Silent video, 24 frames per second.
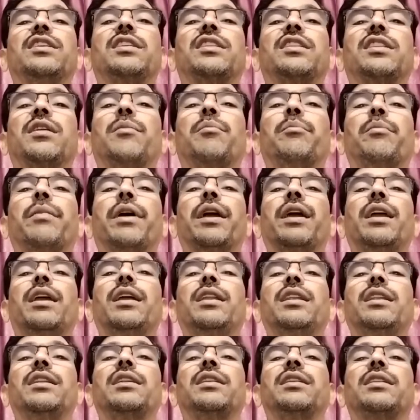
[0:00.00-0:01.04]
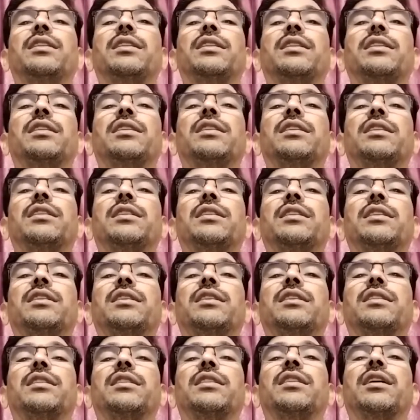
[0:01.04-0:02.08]
the main
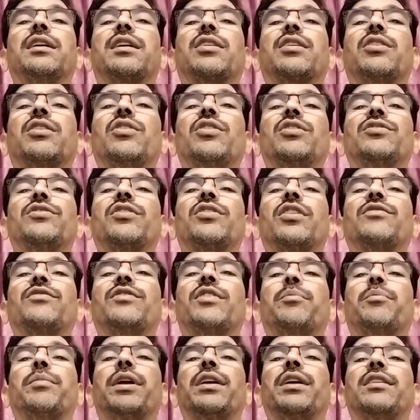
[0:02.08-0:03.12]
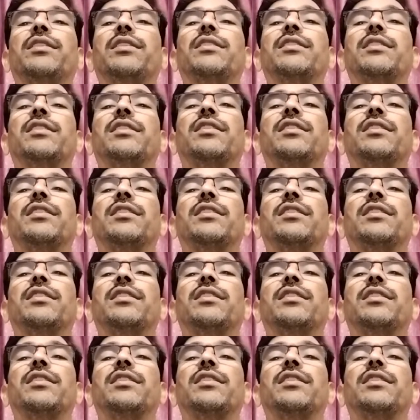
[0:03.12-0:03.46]
the cause of the pain.